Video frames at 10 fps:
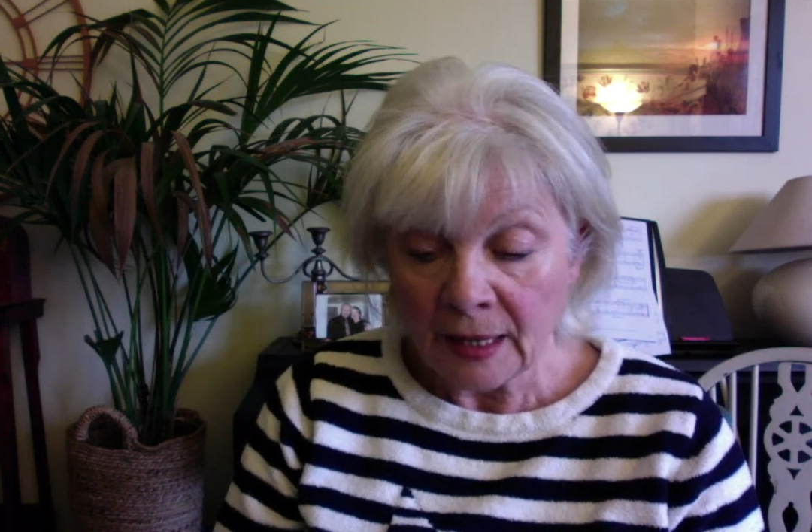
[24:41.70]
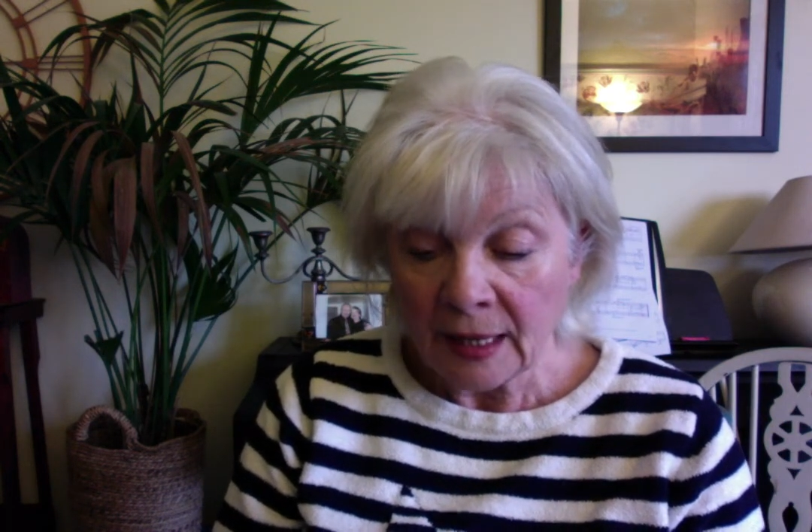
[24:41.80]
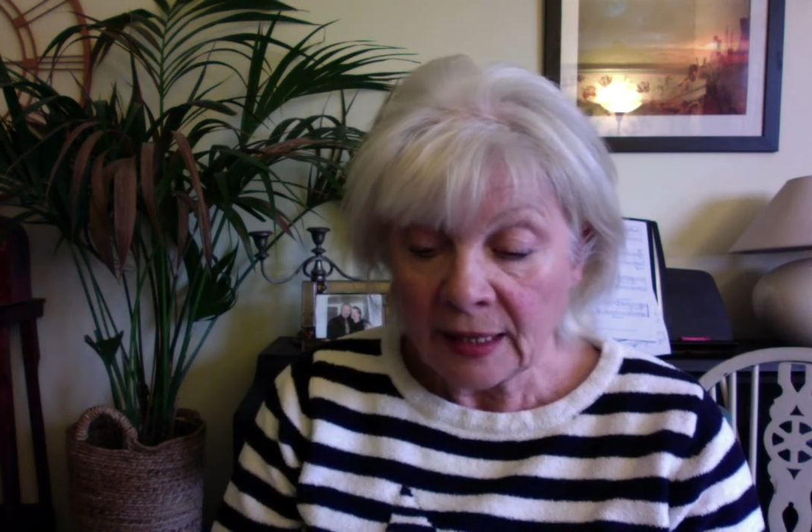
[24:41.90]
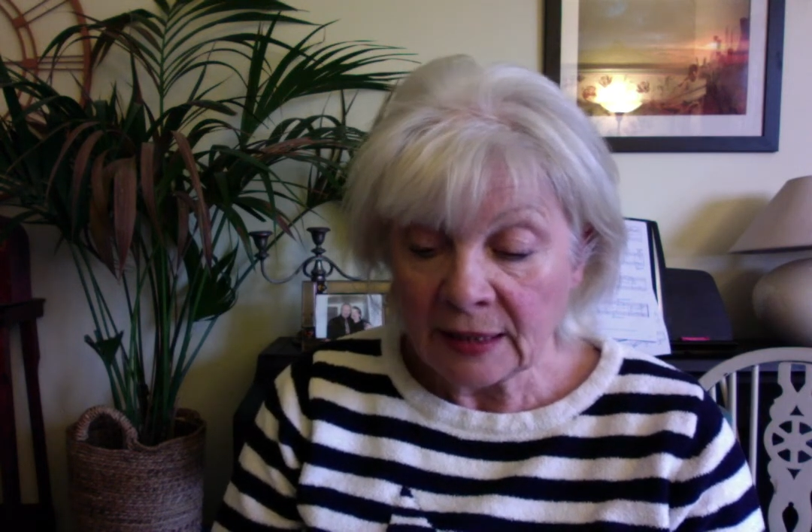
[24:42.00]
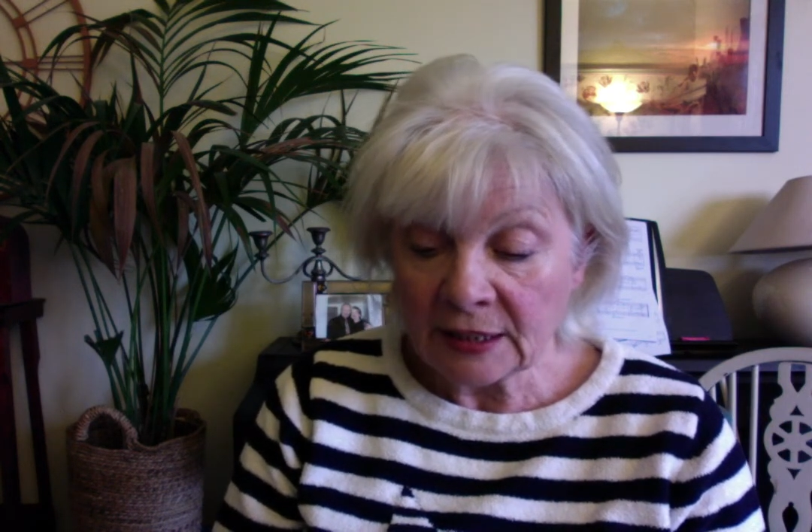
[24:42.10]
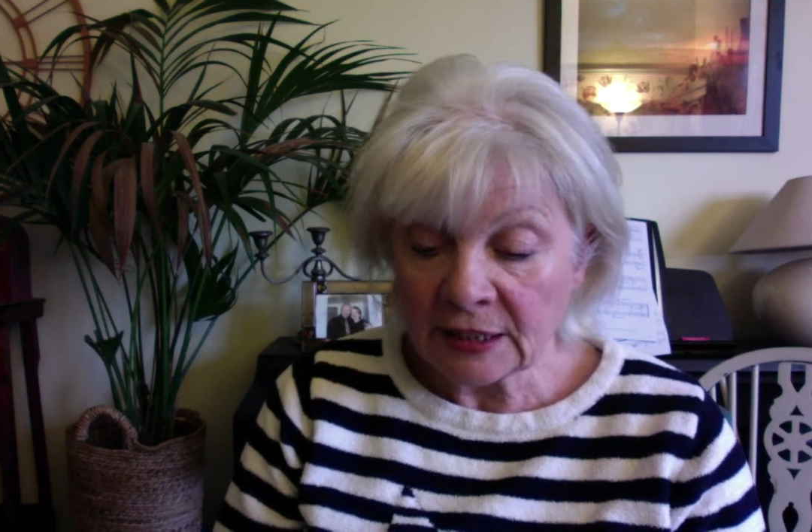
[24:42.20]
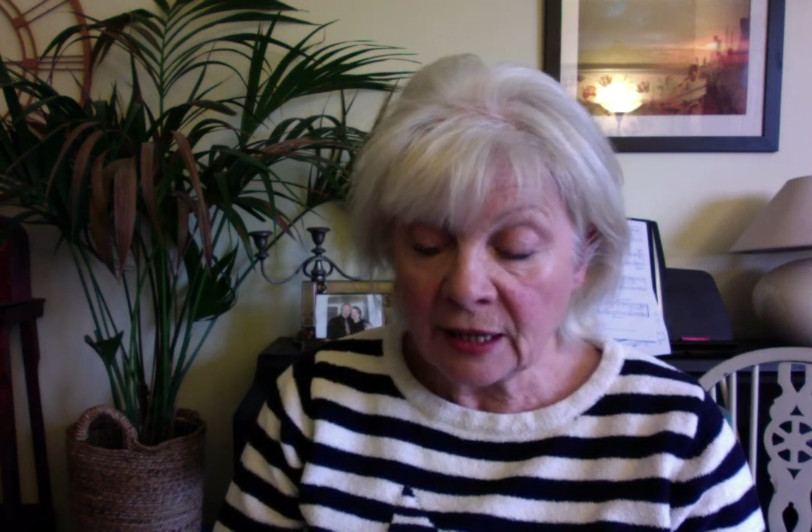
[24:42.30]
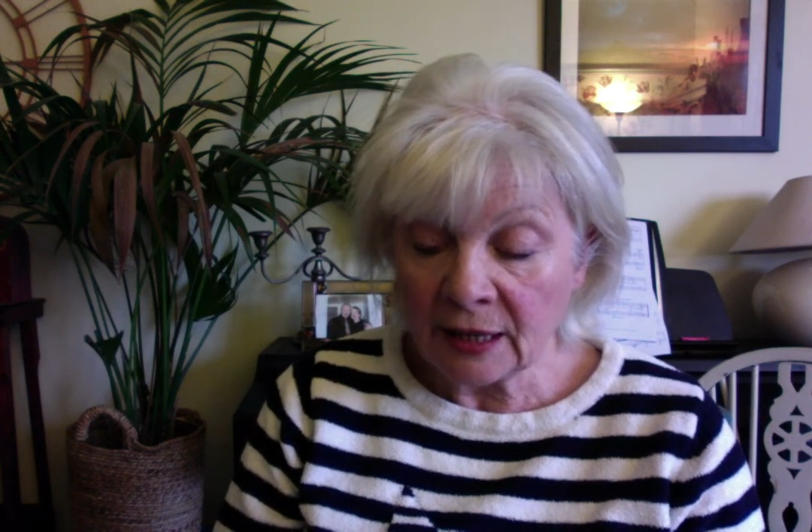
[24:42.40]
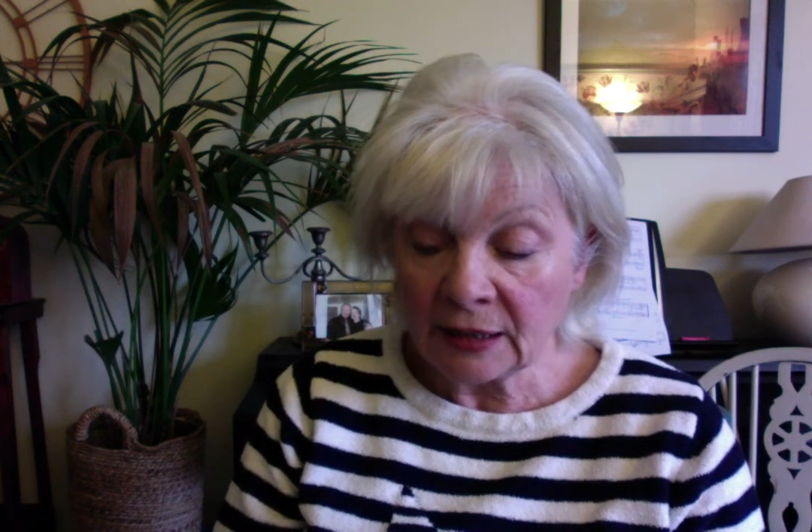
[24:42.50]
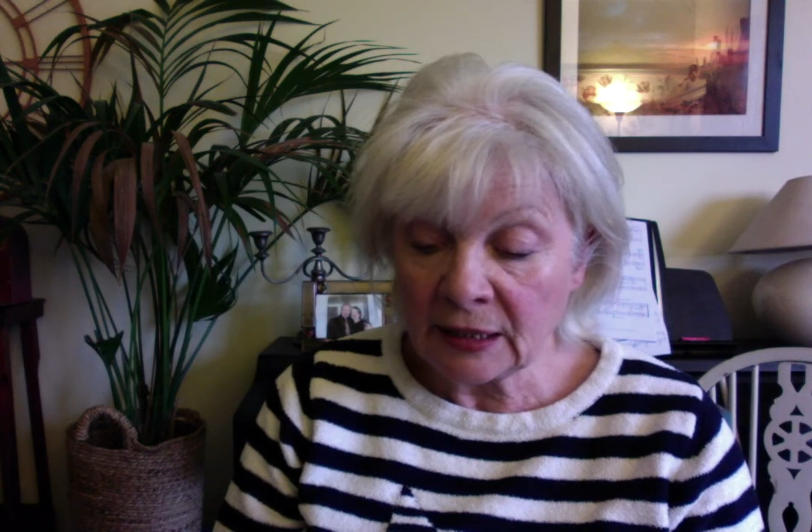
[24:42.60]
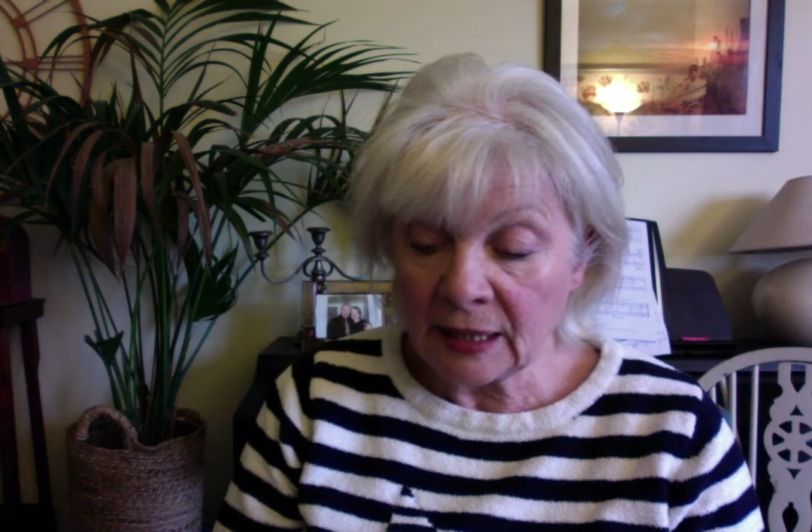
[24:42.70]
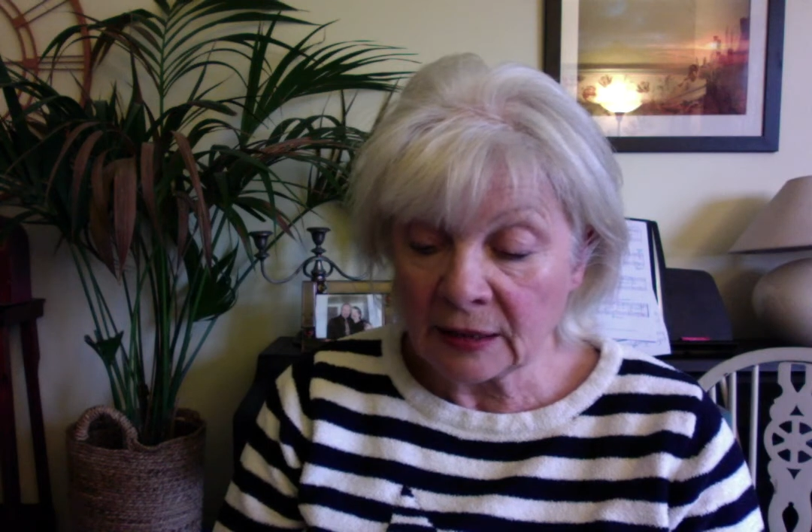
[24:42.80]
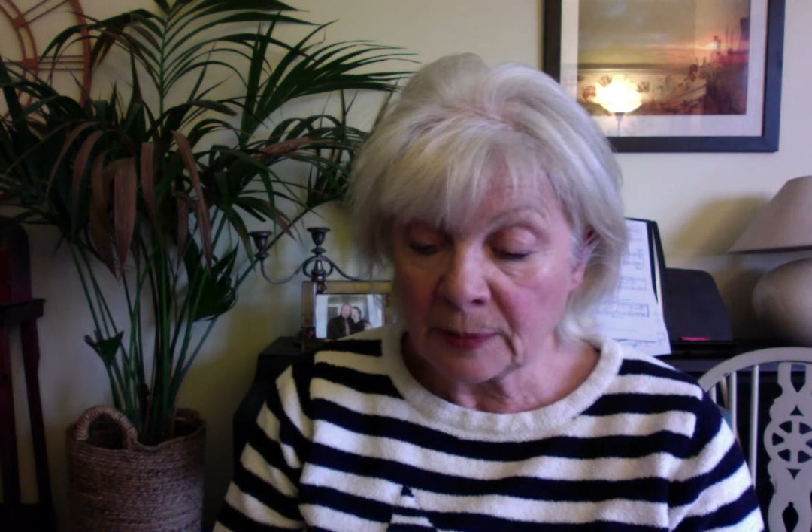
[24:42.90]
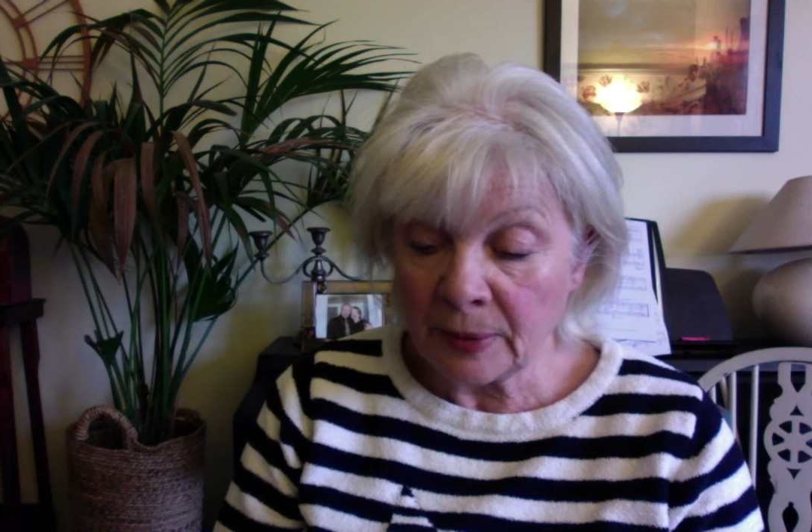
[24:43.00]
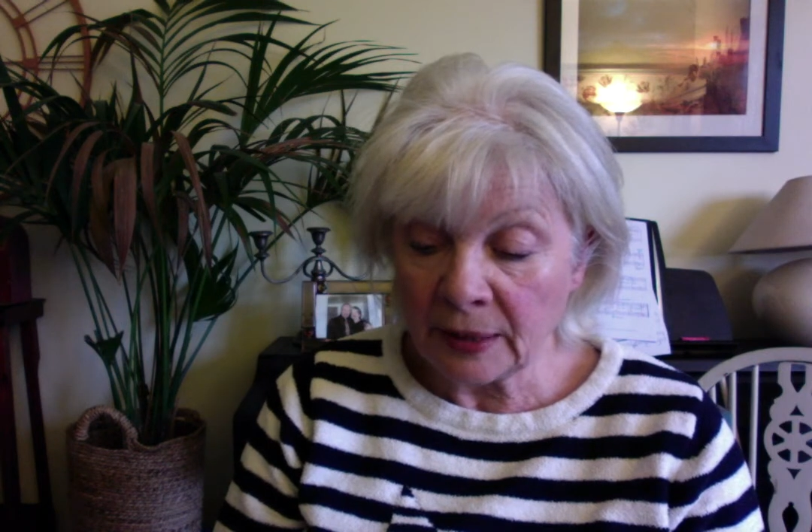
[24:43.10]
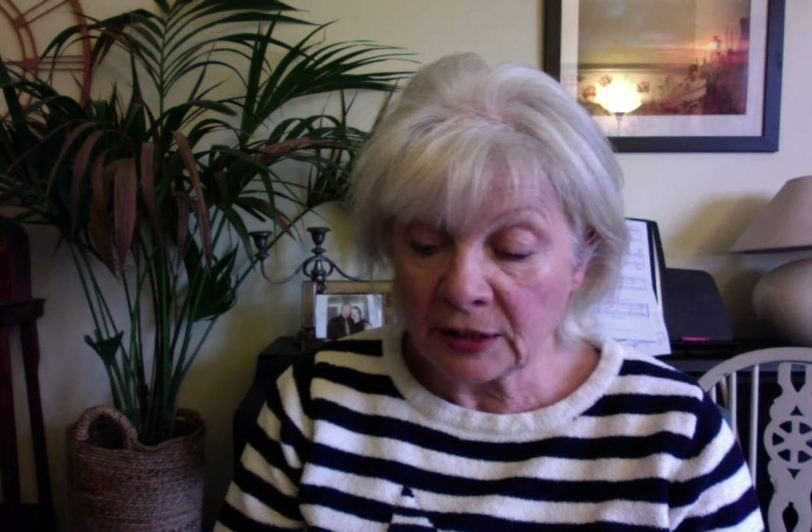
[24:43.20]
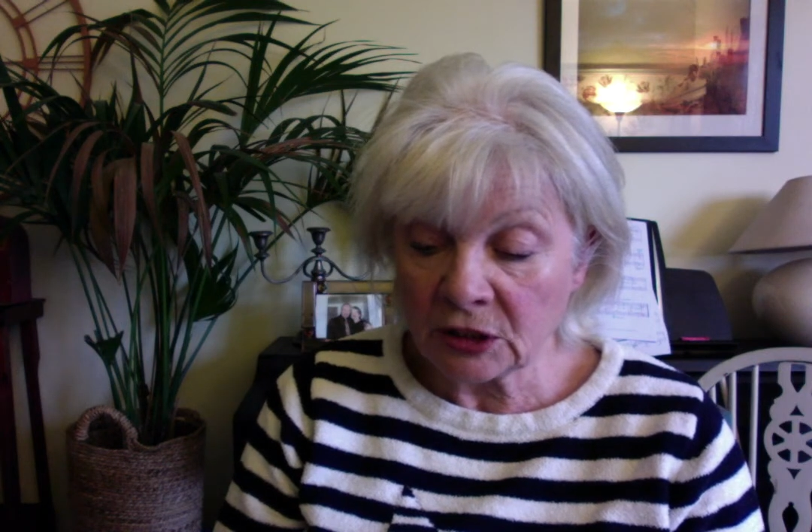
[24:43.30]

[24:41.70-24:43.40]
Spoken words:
It is likely that the practice